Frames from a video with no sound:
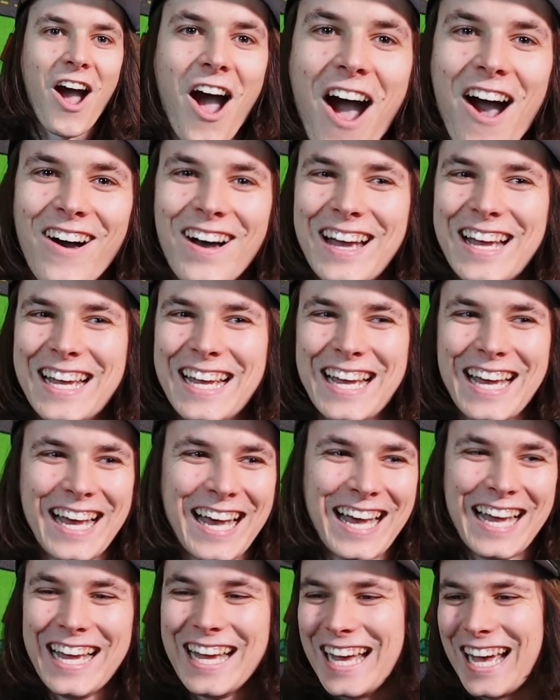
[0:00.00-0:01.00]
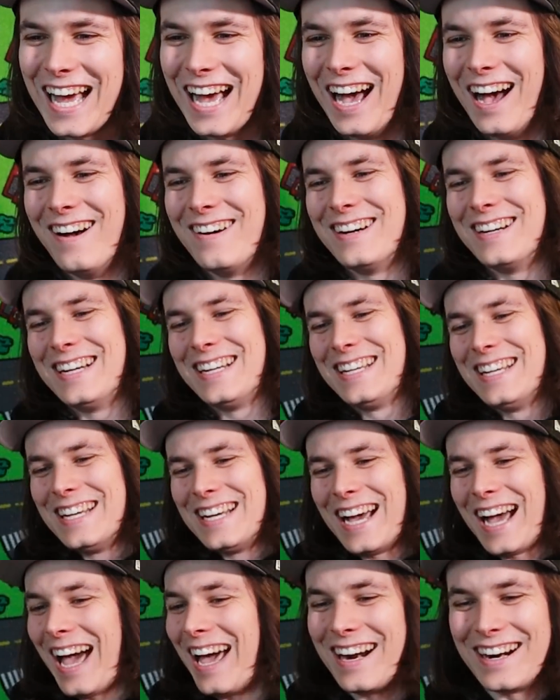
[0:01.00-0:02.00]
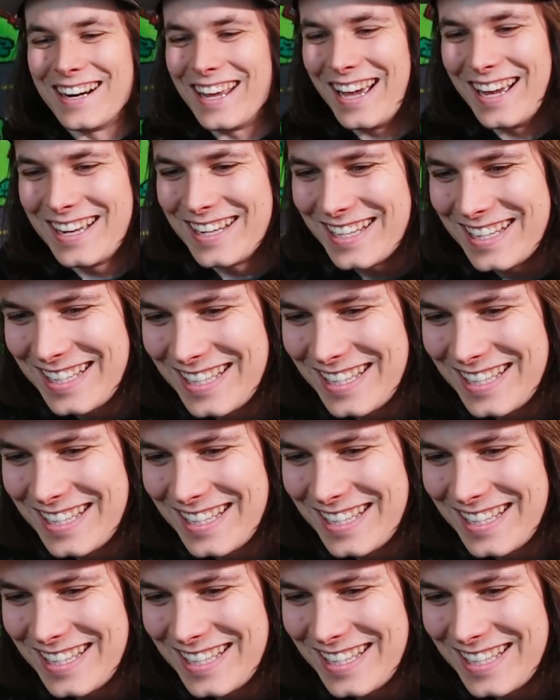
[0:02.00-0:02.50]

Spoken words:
Oh, I don't know.